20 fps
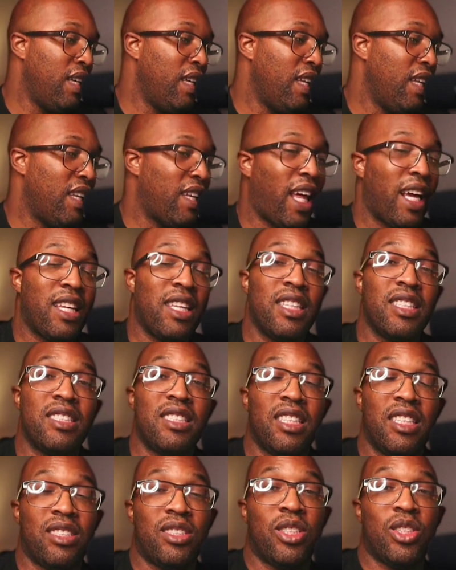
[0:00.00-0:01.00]
Like, listen,
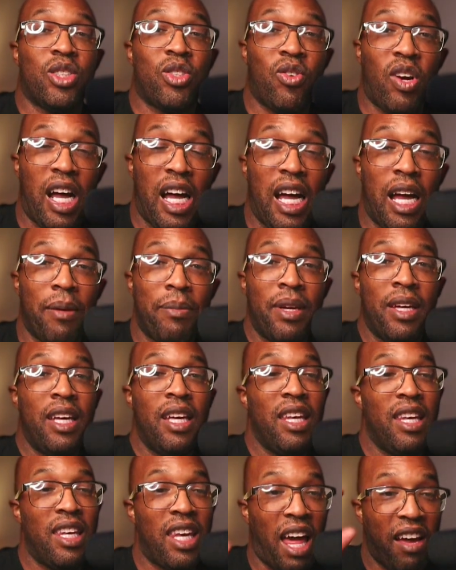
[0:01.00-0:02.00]
and subscribe.
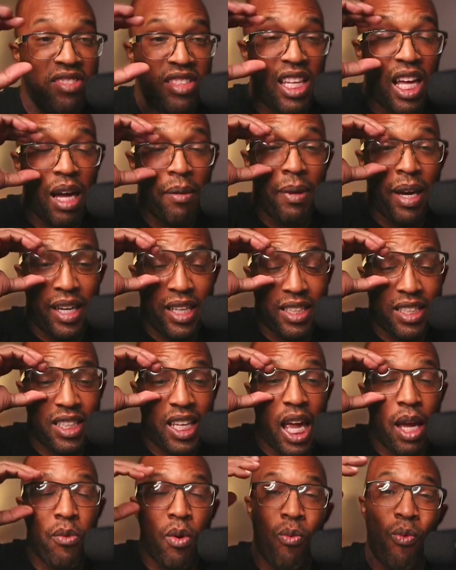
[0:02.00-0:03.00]
Lifestyle by S K
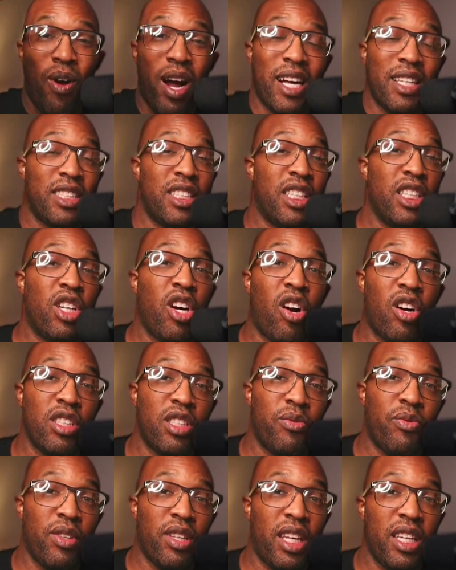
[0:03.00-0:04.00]
with wine, cigars, and
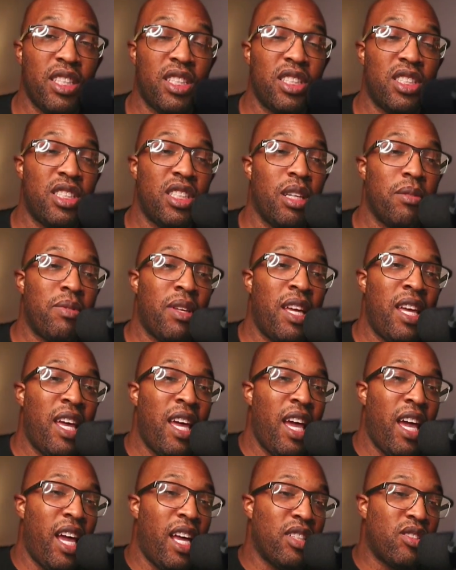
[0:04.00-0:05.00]
relationships
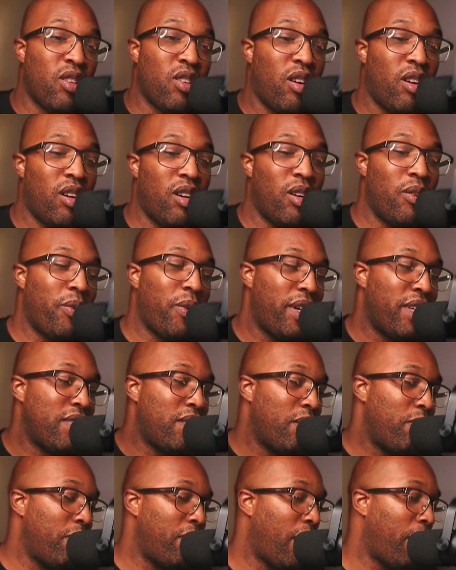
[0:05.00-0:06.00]
has always
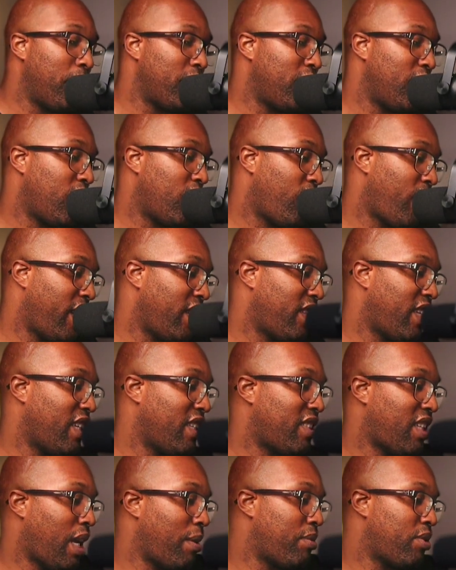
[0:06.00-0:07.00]
been able to create that
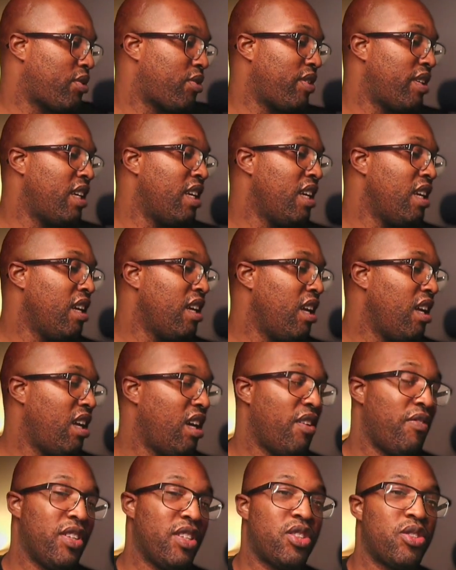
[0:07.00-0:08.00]
tapestry of
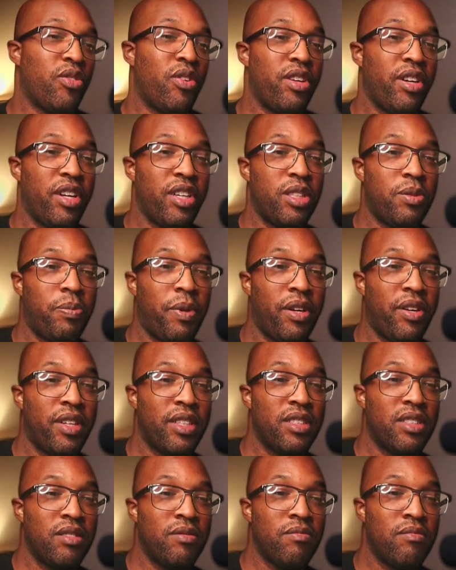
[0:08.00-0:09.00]
extraordinary
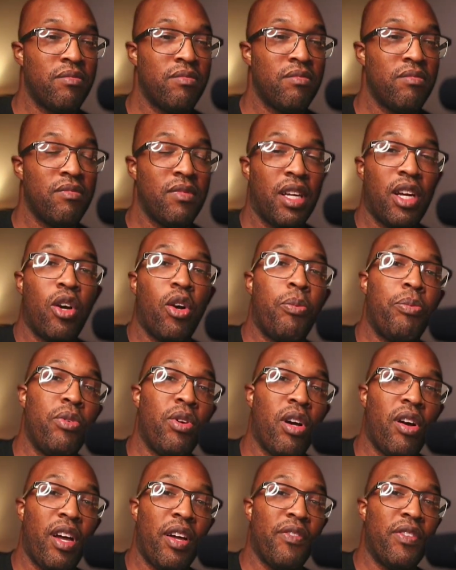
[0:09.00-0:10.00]
experience. And I hope you
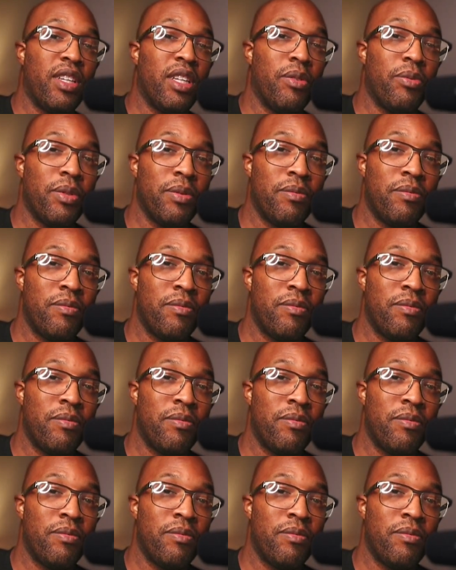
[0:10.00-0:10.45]
all have a good one.